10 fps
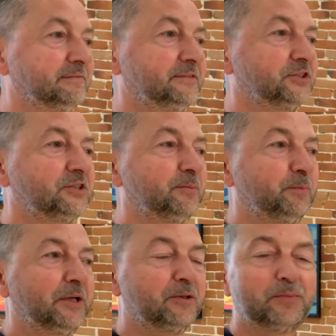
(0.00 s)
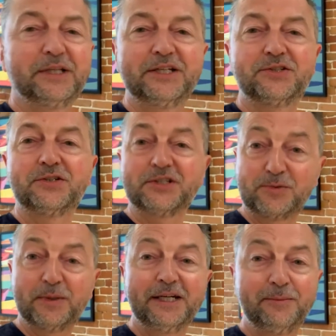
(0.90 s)
just a better place to
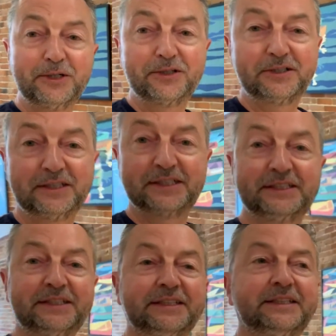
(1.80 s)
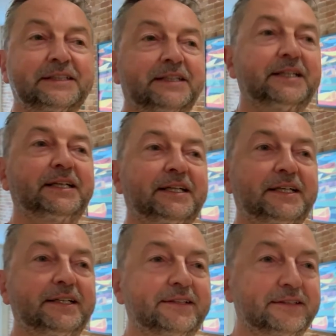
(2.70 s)
display my art
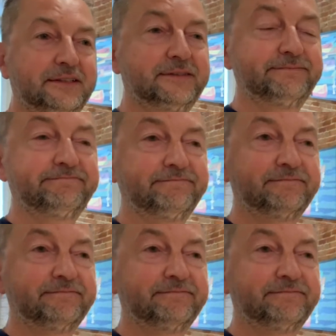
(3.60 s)
and um,